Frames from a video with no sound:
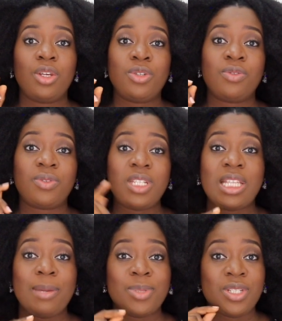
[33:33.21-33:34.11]
you've
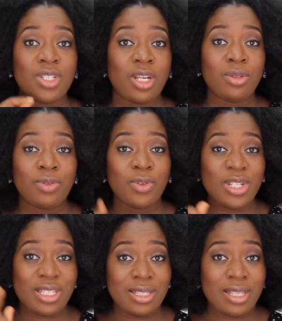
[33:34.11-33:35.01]
either been scheduled for
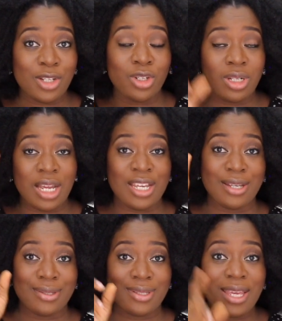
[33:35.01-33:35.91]
a C-section and
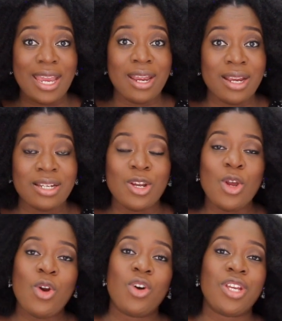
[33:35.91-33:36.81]
you're scared,
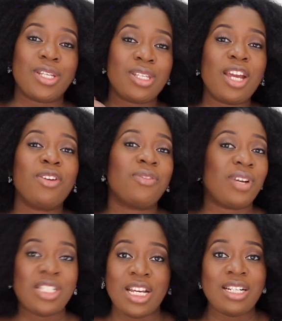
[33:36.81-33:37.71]
or you're scared of
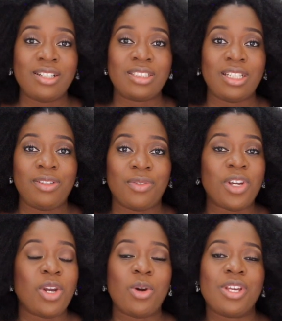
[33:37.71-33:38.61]
vaginal
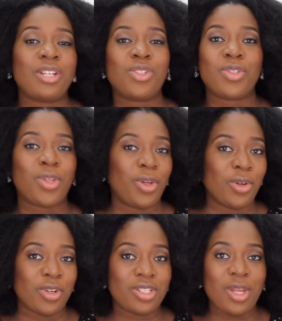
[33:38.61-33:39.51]
delivery, or you're just
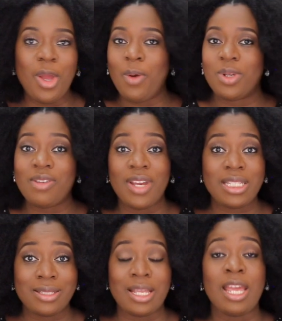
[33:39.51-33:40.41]
curious. Whatever
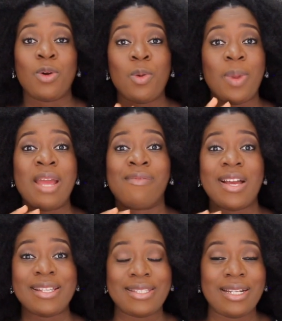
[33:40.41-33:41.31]
it is, I hope I have
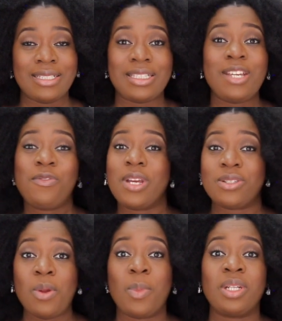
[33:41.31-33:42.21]
answered it. If
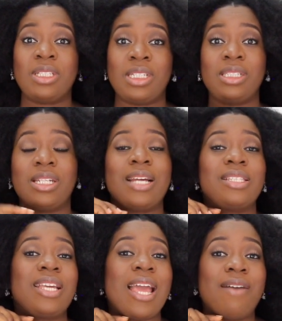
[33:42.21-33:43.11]
you're somebody
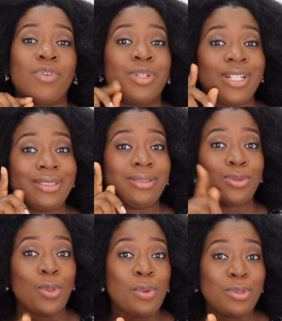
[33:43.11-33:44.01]
that they have
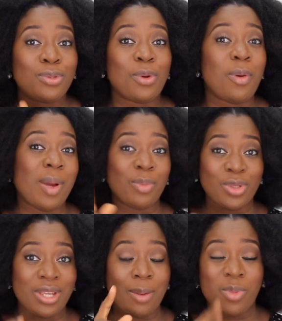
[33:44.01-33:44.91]
already told to come and
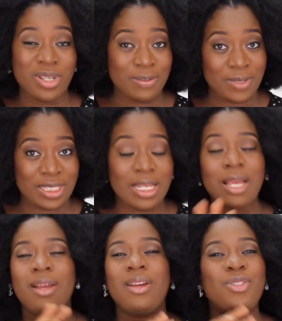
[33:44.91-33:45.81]
book your appointment,
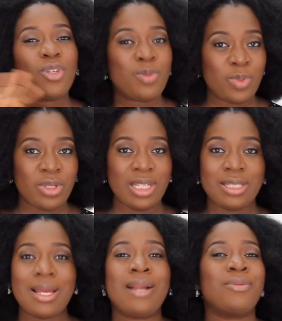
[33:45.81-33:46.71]
just book
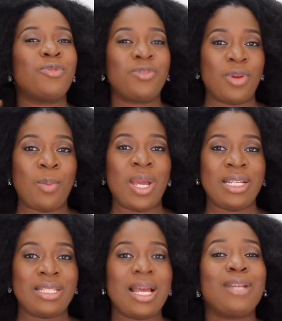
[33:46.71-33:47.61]
it and remove your
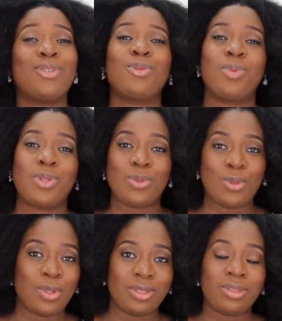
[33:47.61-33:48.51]
mind and just pray to
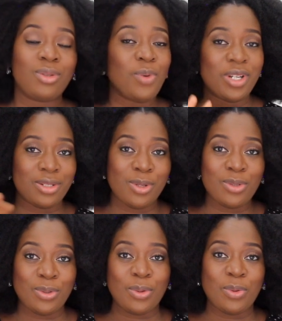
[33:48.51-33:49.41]
God. Don't worry, it's
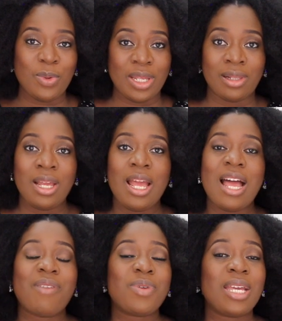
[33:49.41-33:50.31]
going to go well.
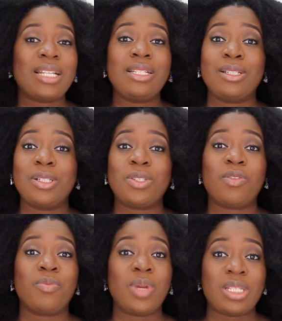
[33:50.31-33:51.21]
I've been getting a lot
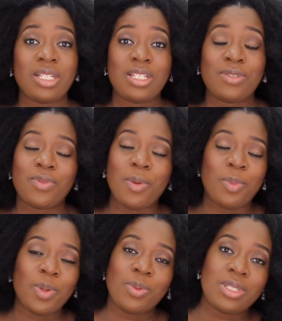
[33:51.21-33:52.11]
of messages from
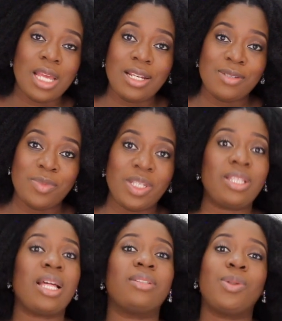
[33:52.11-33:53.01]
people telling
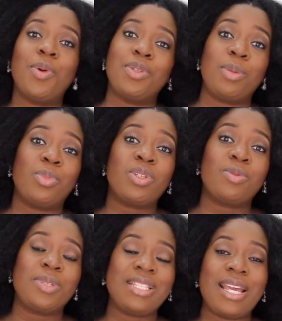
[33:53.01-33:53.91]
me that, oh, they
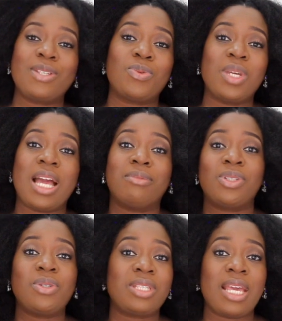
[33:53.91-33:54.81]
booked me next week.
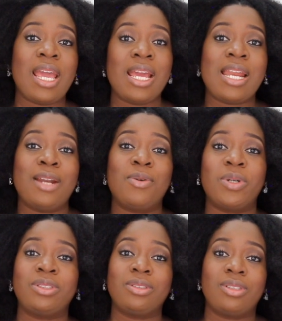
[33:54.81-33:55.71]
I'm so scared. I
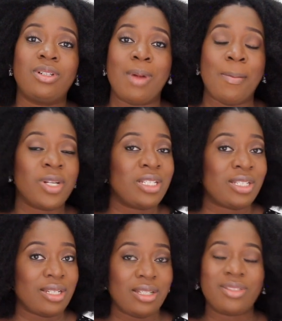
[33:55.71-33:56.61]
don't want to go. My body
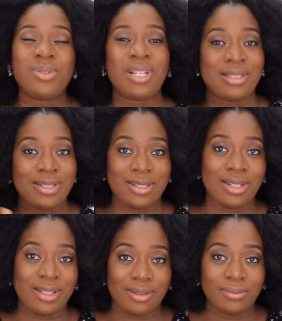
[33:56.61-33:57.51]
is shaking. Don't let it
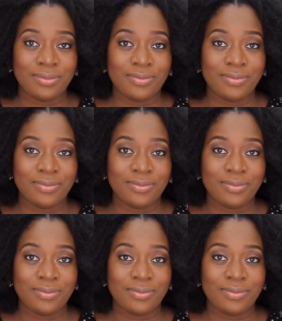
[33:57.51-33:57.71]
shake.